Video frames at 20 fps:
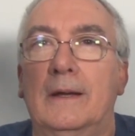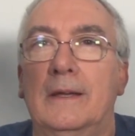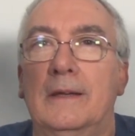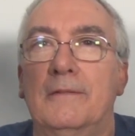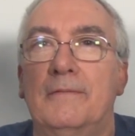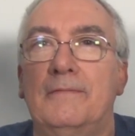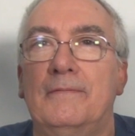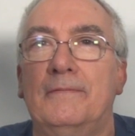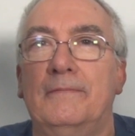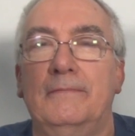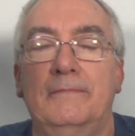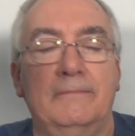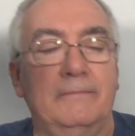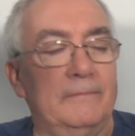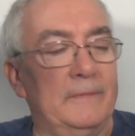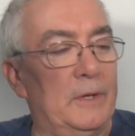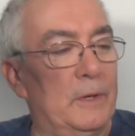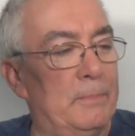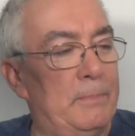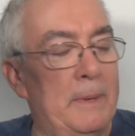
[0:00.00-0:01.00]

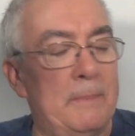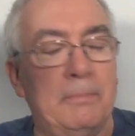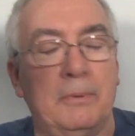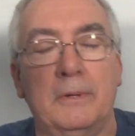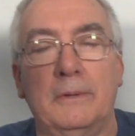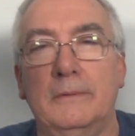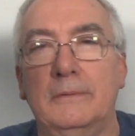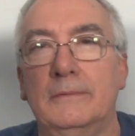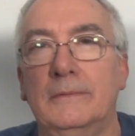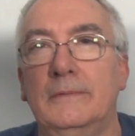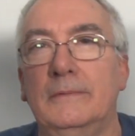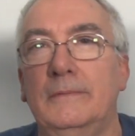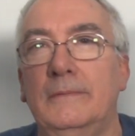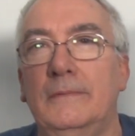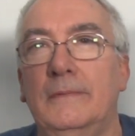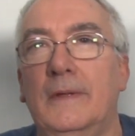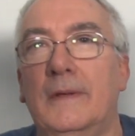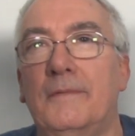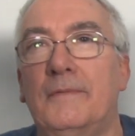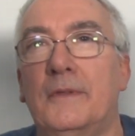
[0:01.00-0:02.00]
if people,
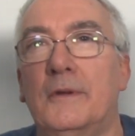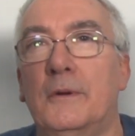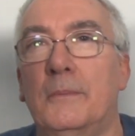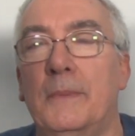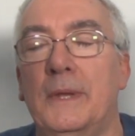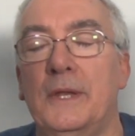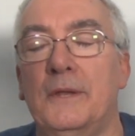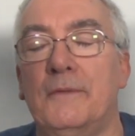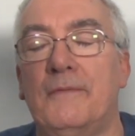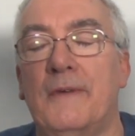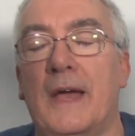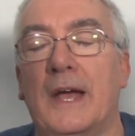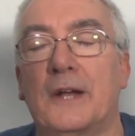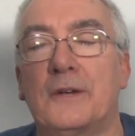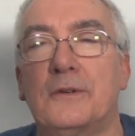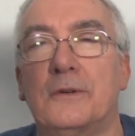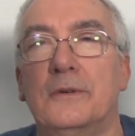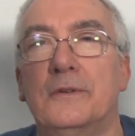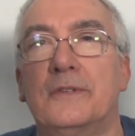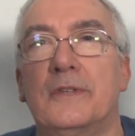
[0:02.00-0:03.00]
if there are
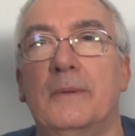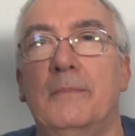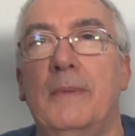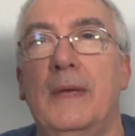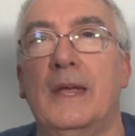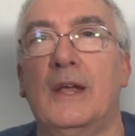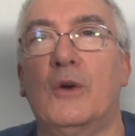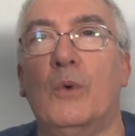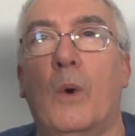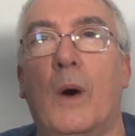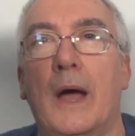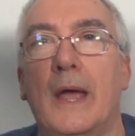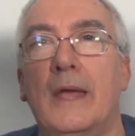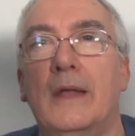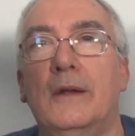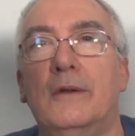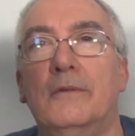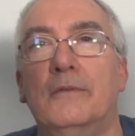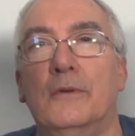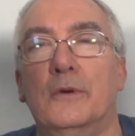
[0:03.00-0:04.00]
manufacturers that make
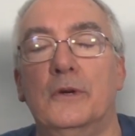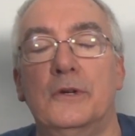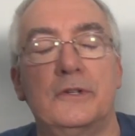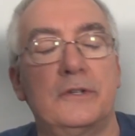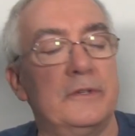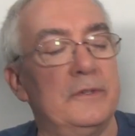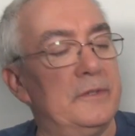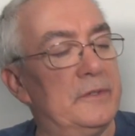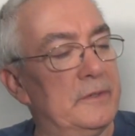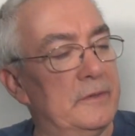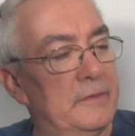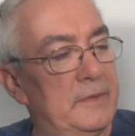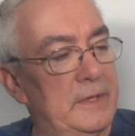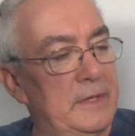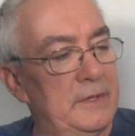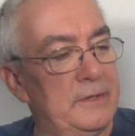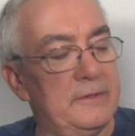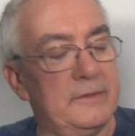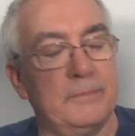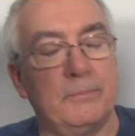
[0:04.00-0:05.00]
quieter versions of
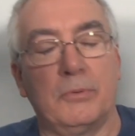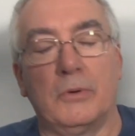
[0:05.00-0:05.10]
these.